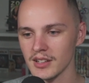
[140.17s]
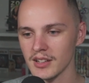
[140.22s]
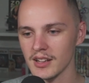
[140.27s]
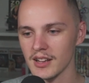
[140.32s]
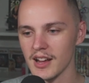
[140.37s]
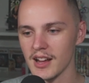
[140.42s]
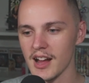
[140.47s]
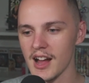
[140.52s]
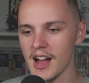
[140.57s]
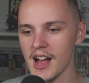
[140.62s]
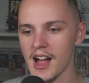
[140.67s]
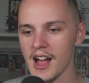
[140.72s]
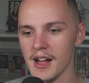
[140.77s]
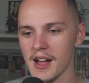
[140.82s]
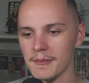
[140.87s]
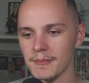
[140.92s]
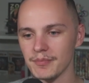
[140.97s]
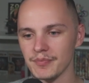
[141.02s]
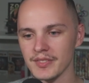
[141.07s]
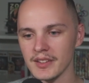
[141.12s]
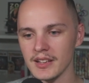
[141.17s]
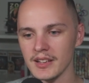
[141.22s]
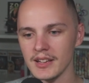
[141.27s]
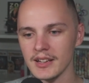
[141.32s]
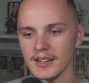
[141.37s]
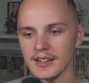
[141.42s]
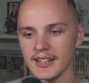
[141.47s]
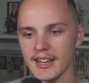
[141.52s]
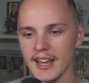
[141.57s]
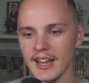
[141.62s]
Ah,
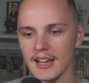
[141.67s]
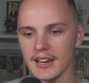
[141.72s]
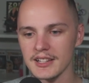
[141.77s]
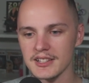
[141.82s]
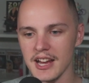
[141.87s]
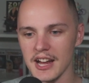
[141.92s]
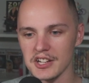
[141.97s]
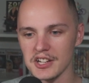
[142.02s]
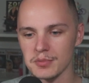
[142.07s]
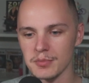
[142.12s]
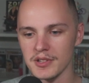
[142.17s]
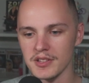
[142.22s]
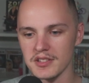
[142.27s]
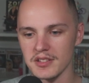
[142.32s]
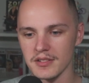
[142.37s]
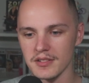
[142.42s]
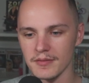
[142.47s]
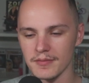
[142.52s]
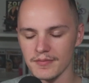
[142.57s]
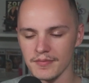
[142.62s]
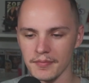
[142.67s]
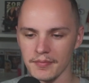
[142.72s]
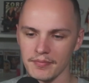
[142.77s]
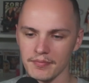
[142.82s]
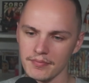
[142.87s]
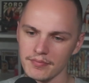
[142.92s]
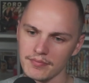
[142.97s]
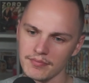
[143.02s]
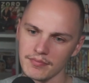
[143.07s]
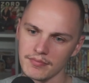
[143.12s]
keel attachment.
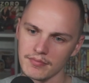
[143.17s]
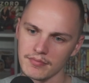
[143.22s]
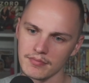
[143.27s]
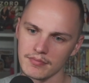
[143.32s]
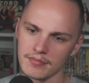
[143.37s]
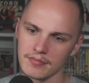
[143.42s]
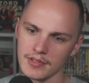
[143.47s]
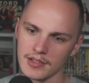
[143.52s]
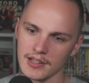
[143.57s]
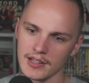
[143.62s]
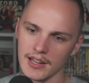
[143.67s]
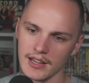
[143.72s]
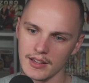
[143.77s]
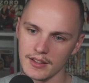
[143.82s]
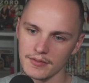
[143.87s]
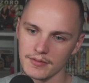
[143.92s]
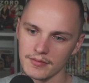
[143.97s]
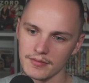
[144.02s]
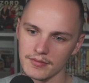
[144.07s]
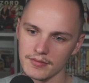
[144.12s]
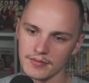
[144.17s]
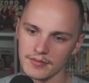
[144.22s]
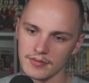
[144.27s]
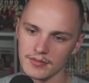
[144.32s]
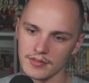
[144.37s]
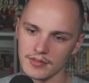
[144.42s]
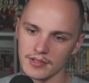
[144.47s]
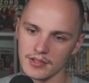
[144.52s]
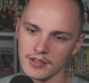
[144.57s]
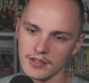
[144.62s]
Click.
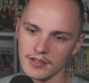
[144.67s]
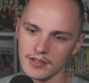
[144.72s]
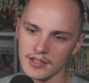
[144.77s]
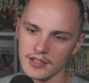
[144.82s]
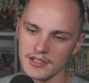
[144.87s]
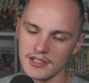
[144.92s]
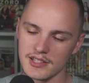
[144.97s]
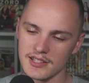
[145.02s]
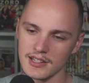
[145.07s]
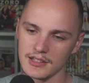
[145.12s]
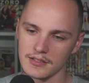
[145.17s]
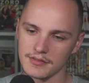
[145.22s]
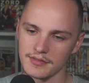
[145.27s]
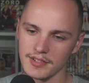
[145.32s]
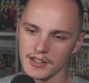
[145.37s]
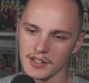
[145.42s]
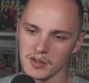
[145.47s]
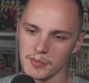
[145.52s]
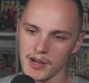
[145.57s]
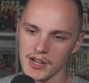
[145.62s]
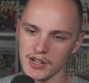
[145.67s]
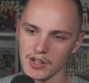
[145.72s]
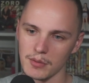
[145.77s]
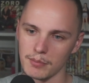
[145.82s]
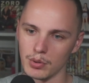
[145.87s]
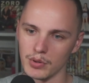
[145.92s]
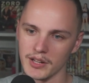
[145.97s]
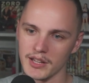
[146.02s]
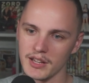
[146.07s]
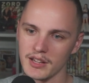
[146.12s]
Is this little thing on the back got
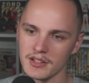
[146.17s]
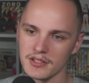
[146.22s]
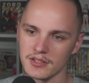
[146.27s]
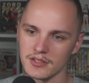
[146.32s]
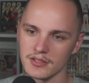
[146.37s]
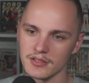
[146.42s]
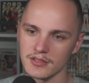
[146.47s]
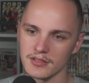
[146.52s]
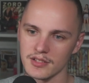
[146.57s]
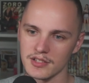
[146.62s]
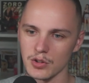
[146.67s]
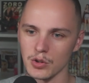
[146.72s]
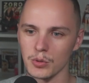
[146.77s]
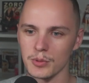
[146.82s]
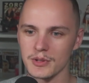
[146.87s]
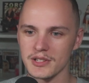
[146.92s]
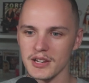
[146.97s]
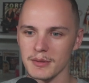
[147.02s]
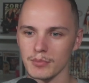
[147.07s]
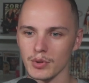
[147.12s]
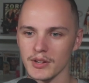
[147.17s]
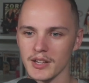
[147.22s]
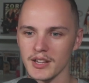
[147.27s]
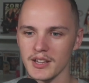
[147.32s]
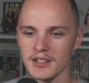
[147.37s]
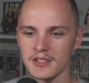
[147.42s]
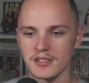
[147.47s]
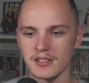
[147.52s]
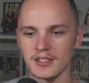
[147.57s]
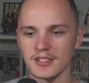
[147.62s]
bunny ears? Has it always had bunny
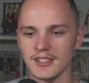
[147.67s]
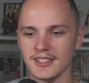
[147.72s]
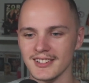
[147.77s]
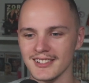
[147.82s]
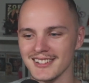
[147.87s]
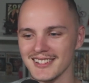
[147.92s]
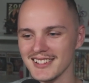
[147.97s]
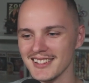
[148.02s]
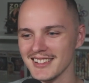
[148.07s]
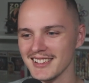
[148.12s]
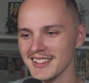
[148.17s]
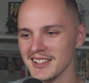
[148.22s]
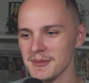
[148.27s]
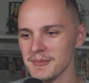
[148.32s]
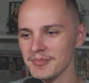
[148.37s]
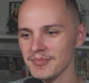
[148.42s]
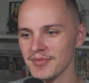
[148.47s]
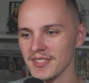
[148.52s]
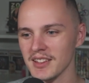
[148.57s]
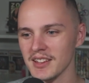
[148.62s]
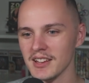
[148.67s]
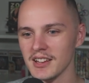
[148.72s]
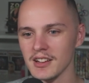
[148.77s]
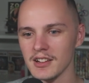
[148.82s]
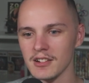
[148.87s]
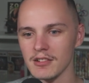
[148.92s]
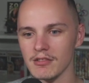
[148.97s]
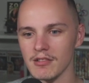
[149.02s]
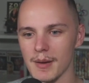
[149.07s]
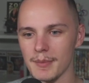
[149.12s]
ears?
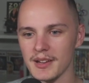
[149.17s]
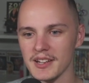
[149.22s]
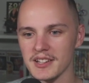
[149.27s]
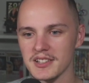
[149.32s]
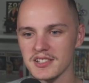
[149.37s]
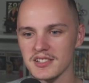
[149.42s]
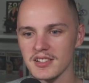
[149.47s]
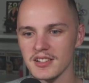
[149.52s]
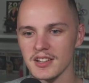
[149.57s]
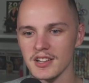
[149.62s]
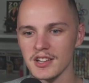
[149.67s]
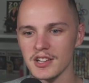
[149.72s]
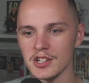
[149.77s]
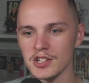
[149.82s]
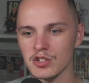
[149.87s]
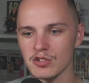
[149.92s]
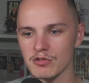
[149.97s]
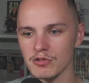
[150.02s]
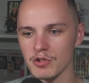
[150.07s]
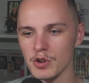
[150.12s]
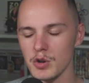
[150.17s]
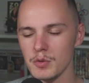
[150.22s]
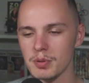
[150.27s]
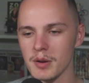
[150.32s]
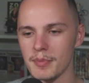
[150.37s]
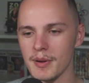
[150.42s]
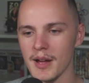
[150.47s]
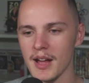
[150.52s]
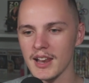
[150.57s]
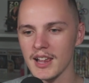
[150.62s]
Rabbit. Screw
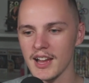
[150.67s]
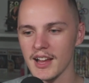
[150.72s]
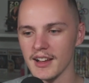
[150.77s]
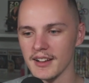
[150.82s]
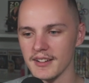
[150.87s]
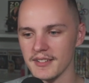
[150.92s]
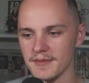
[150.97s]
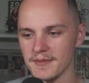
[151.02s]
propeller.